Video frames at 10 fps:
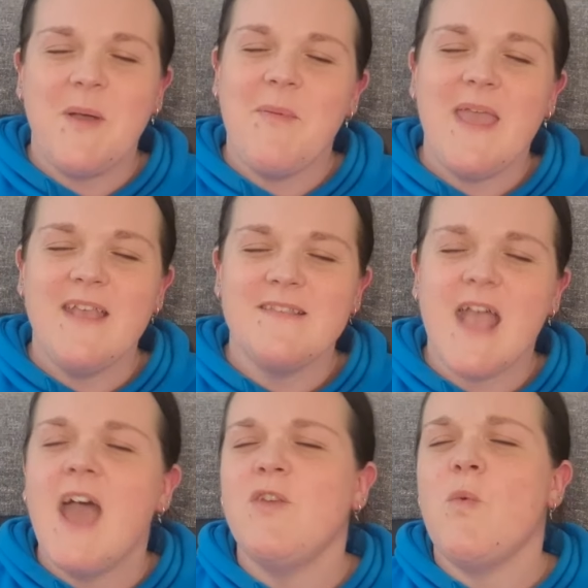Poppets,
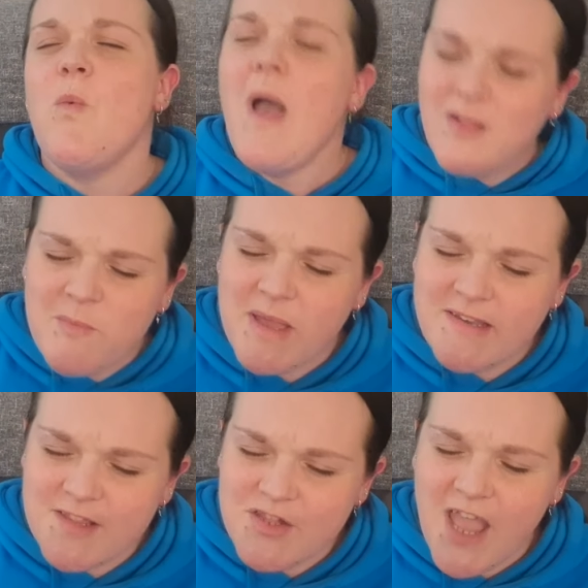and welcome back
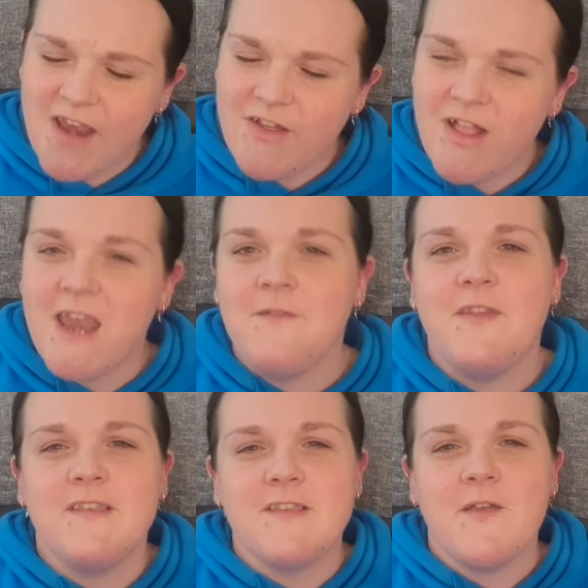to the channel. And if
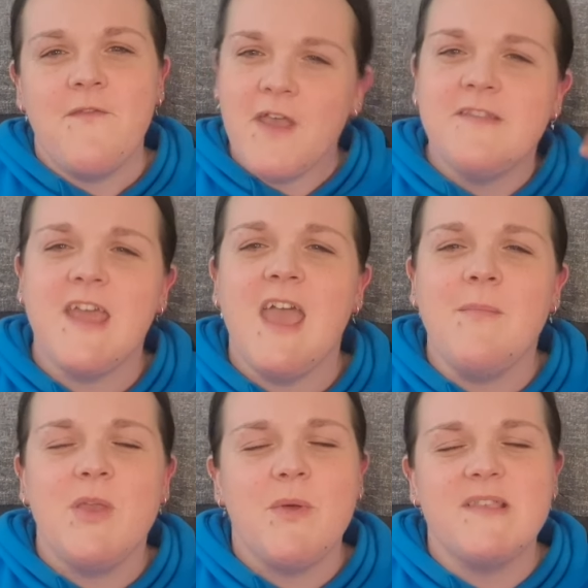this is the first
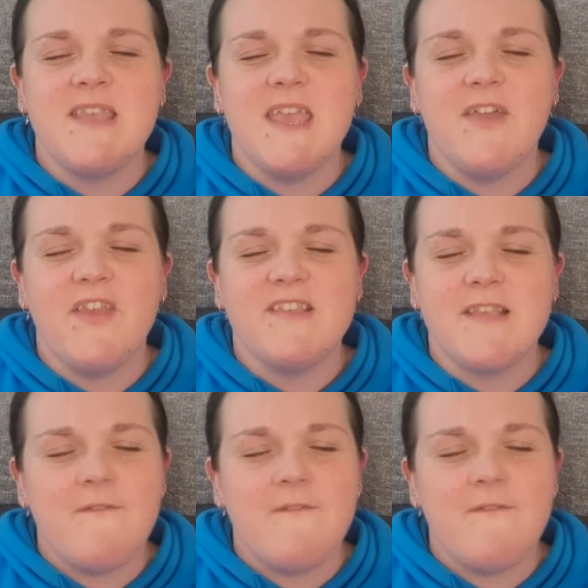time you are seeing this